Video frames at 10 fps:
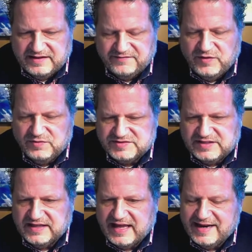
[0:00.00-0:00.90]
focus a
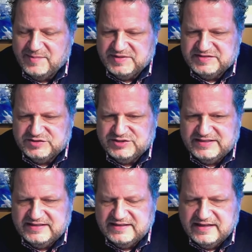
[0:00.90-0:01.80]
lot on
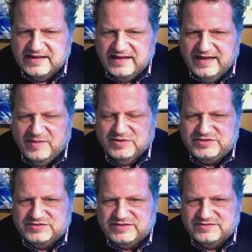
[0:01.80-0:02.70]
positioning. And what
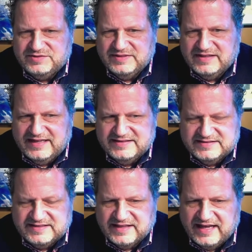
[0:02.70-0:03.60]
you start to realize
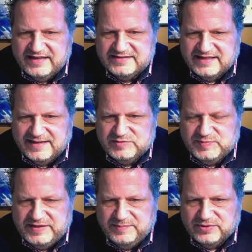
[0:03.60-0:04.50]
is a lot of times
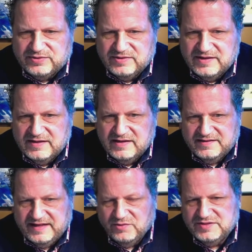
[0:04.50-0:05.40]
people,
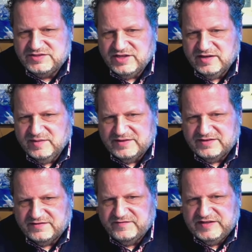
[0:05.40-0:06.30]
they only talk about their
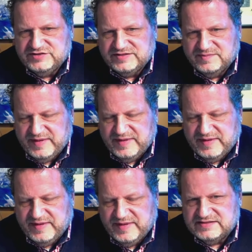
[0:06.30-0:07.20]
features and
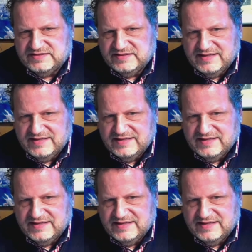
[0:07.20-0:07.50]
benefits.